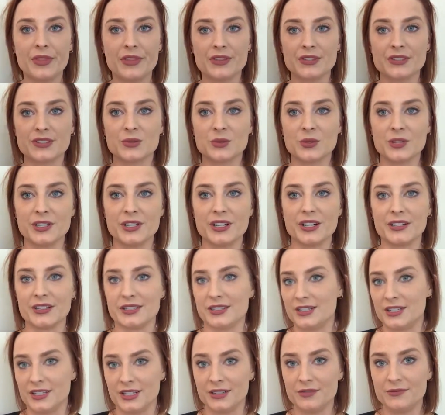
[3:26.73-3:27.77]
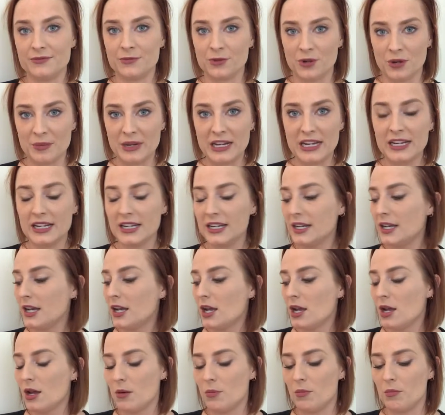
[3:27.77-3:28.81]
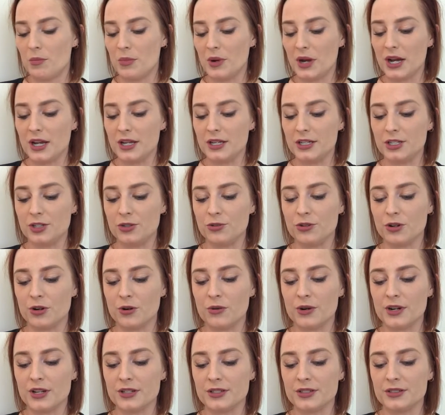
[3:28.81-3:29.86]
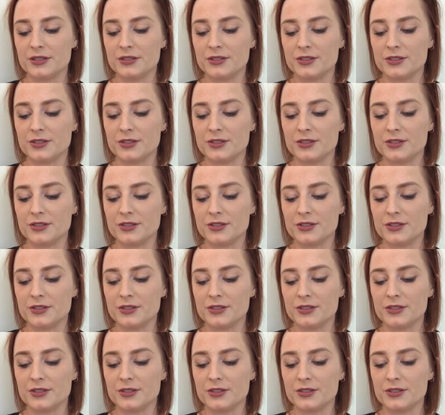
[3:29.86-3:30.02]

This one did for me, but you don't want to